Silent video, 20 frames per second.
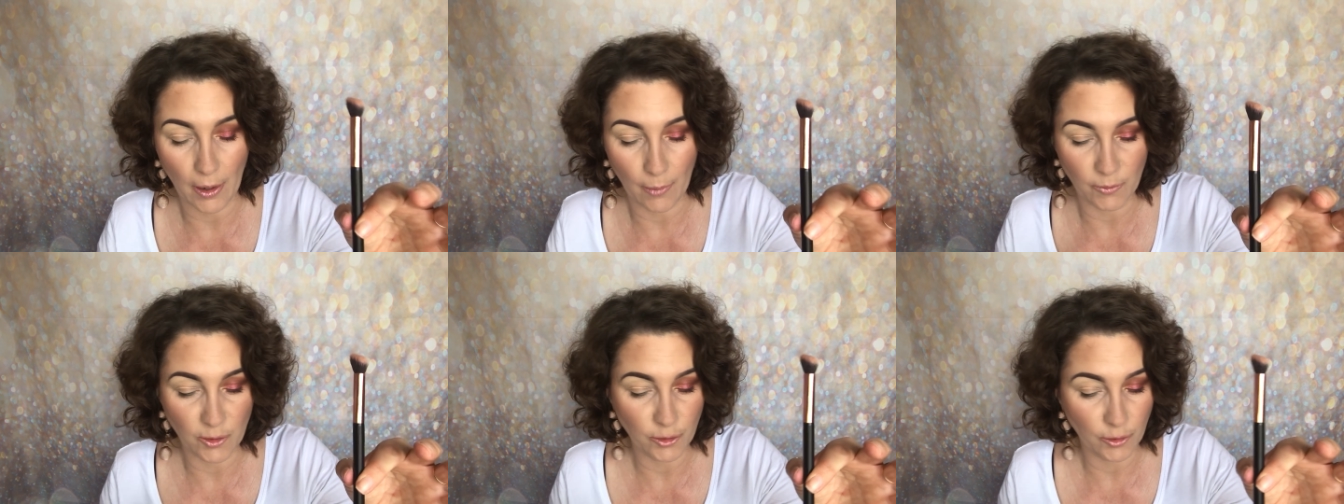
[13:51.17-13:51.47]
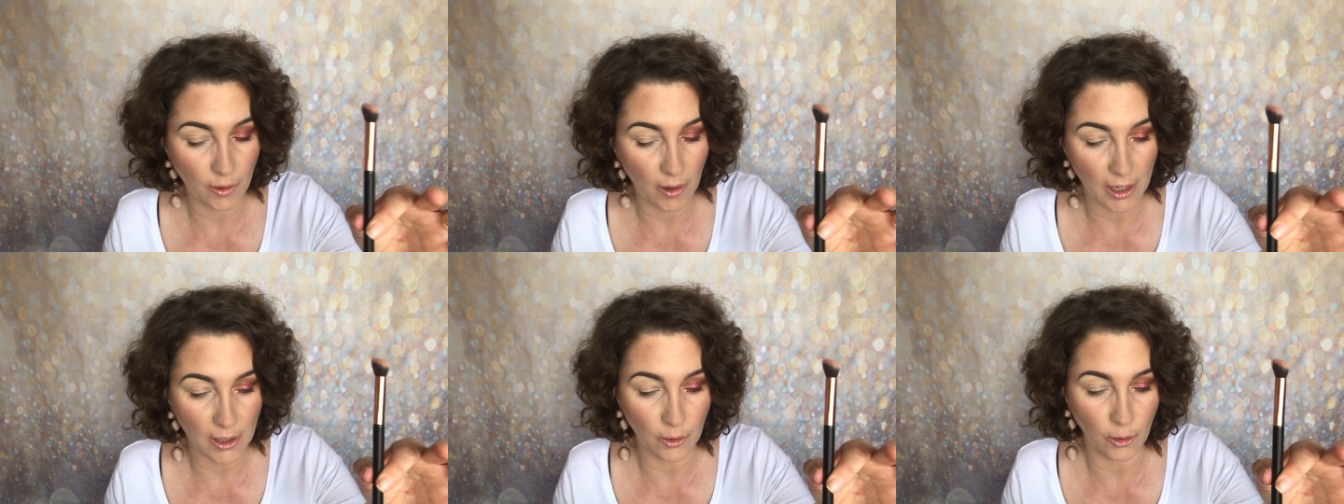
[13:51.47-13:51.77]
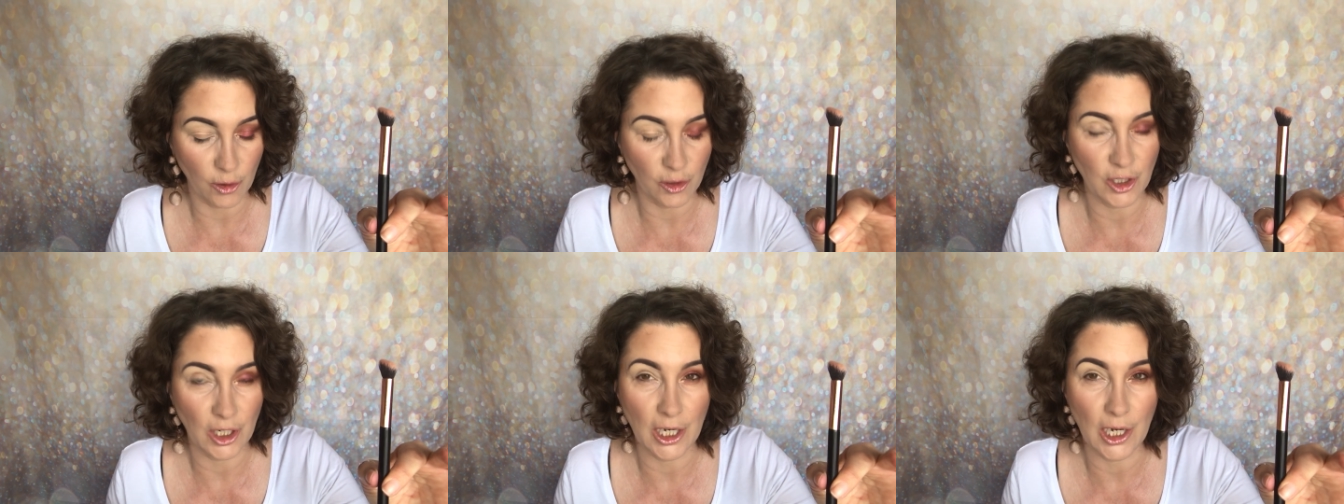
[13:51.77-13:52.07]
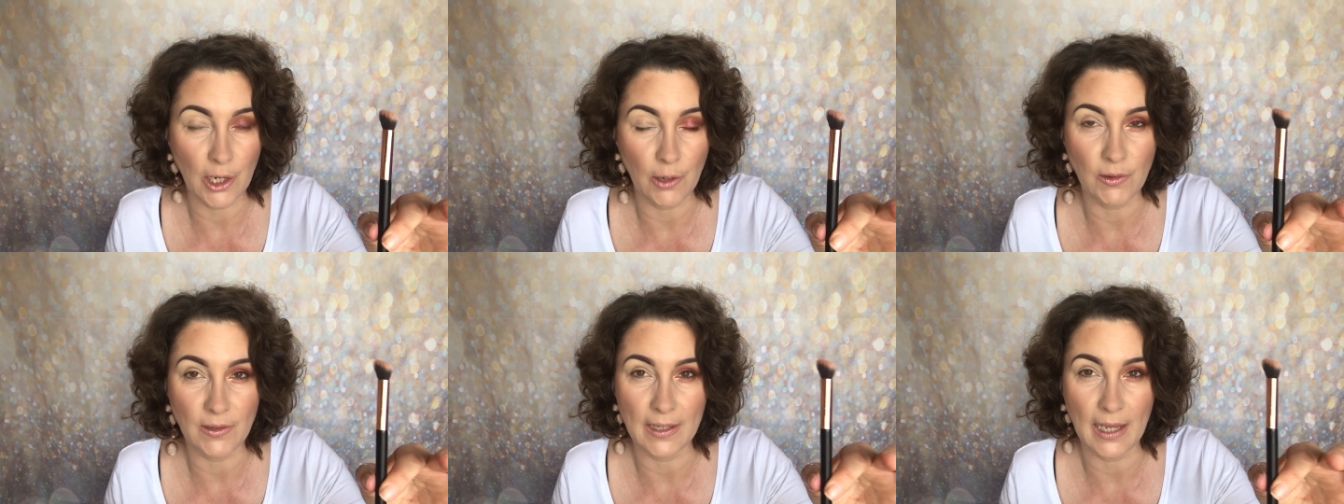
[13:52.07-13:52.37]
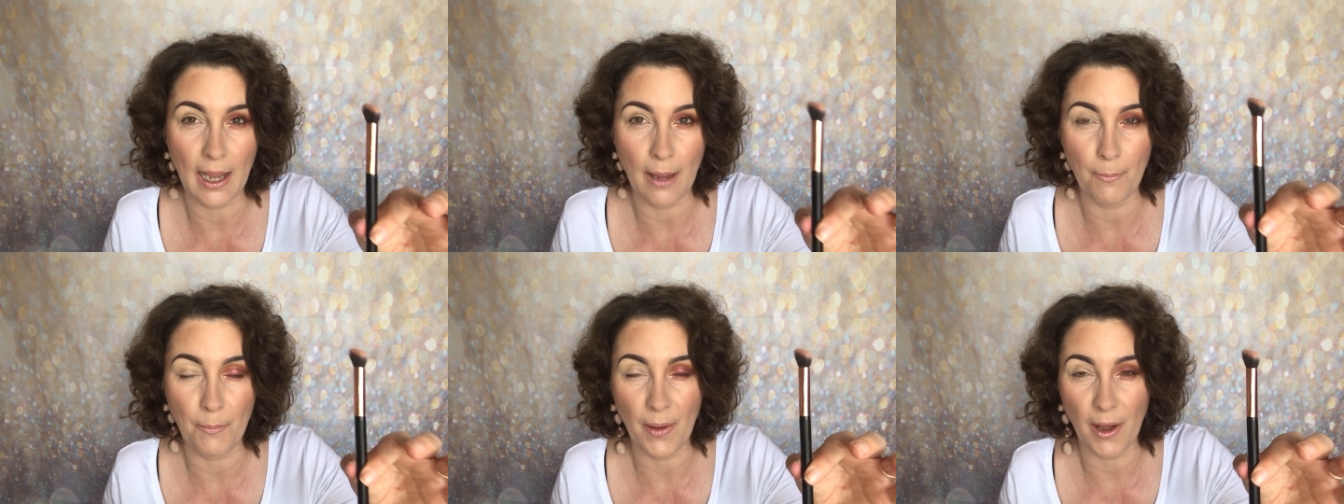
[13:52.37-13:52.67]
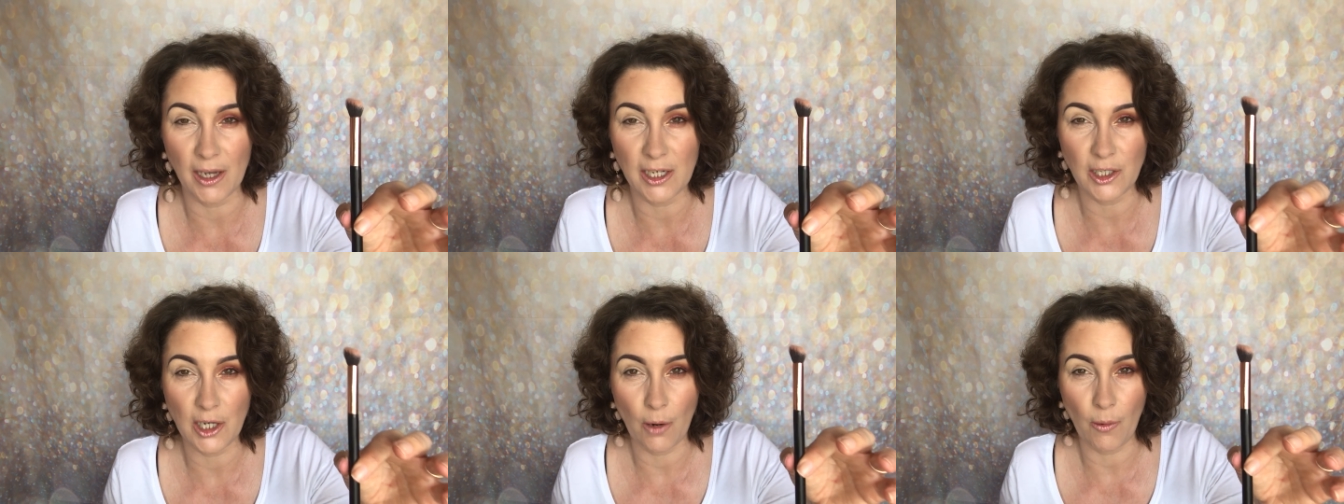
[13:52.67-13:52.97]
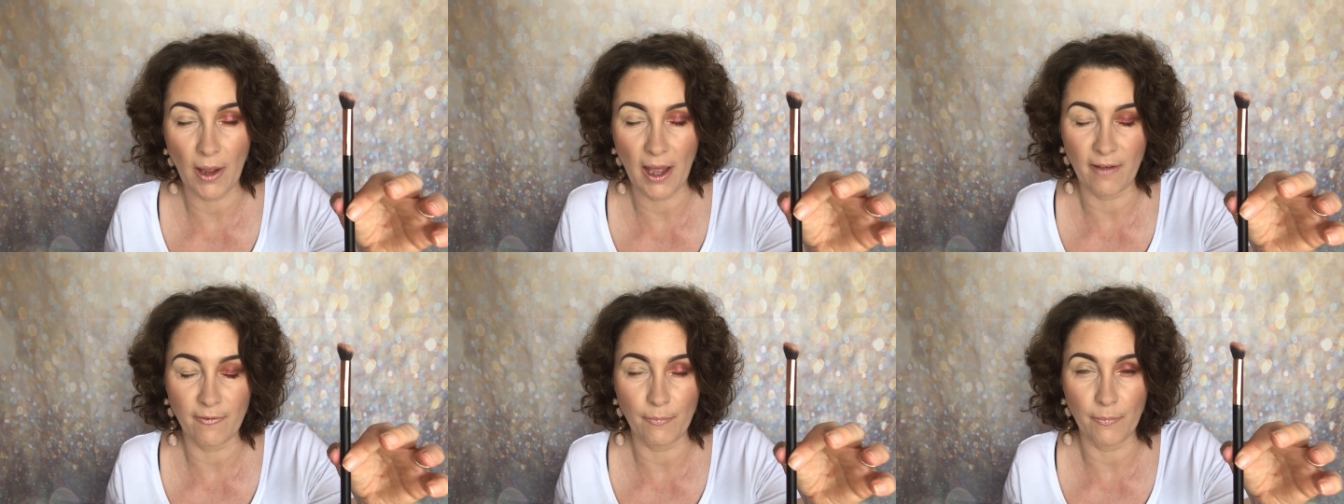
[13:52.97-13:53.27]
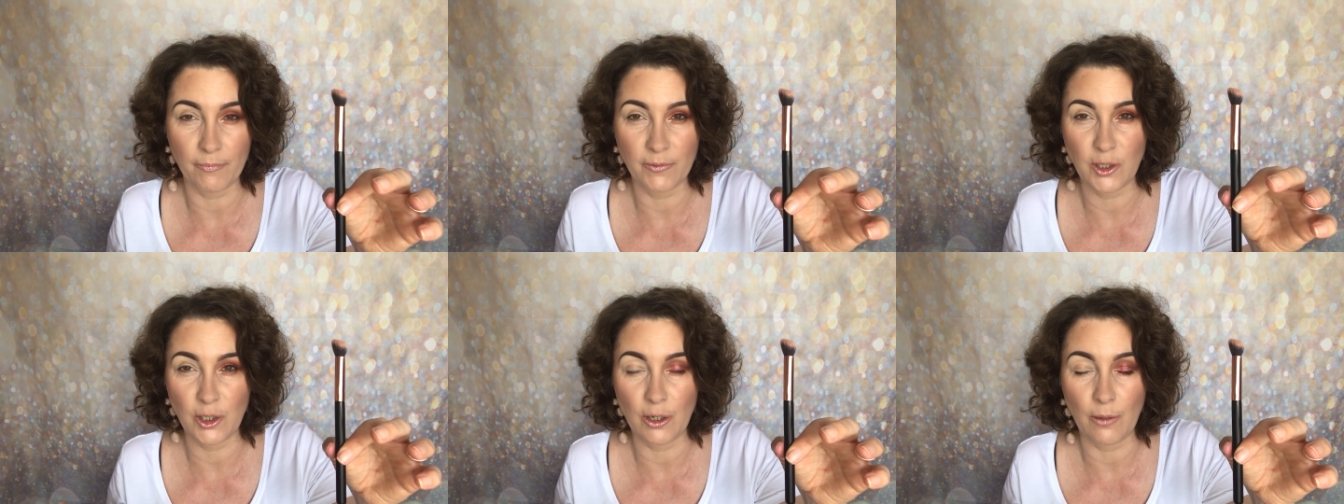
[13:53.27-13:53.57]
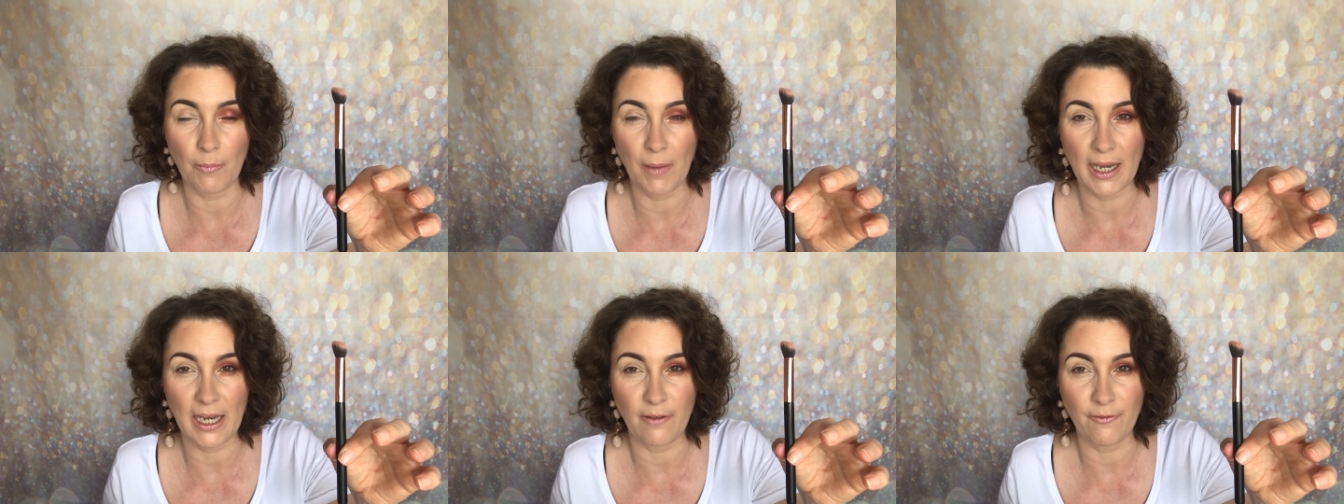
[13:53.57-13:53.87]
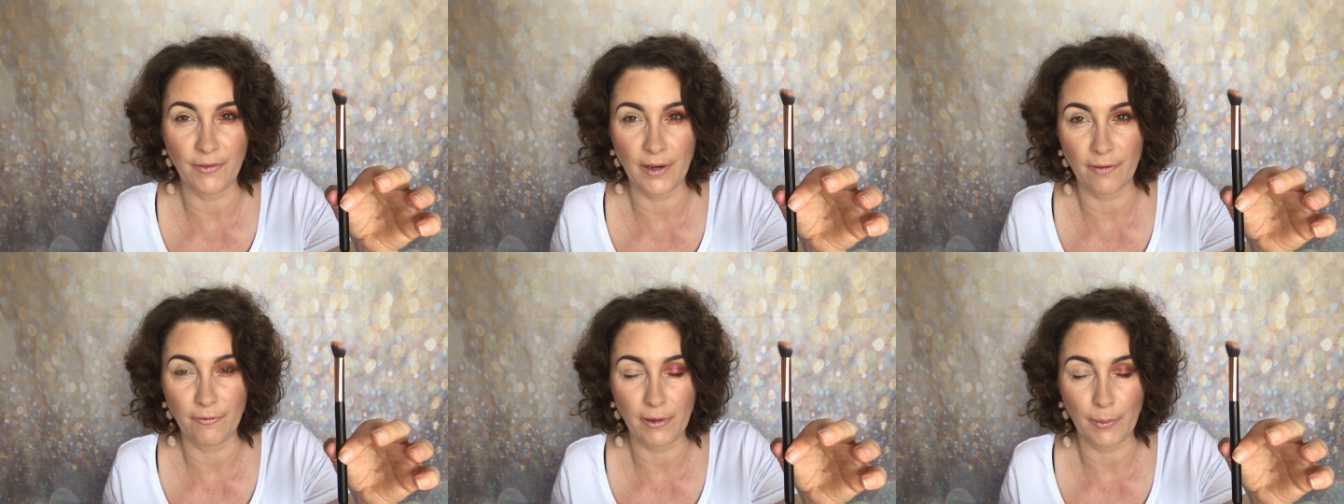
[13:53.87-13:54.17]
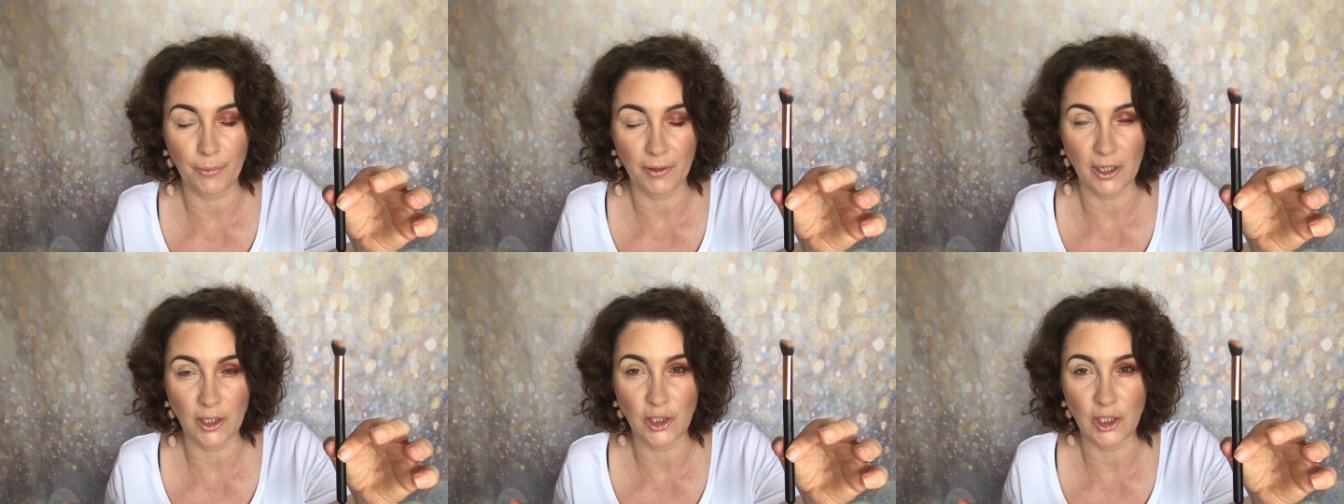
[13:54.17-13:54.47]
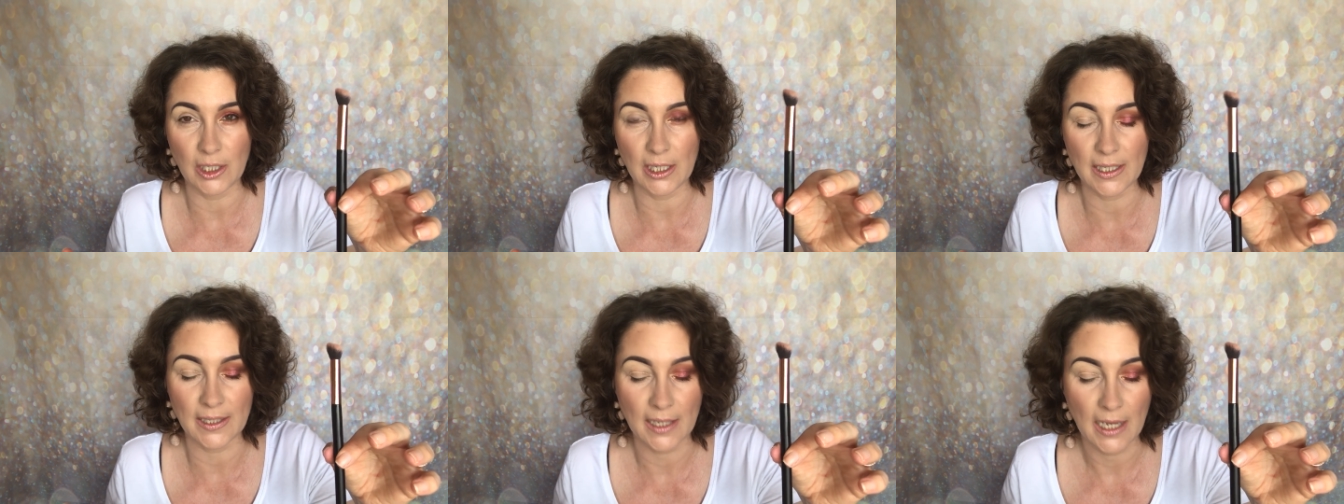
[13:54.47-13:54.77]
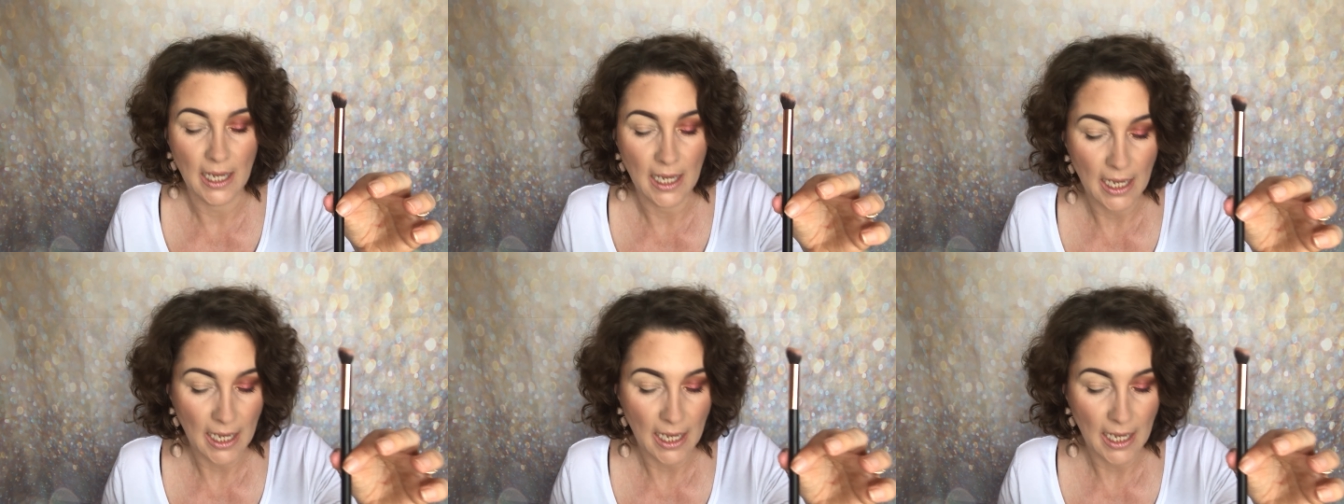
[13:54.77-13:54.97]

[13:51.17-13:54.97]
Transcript: I'm trying not to use it, but I don't have too many fluffy brushes.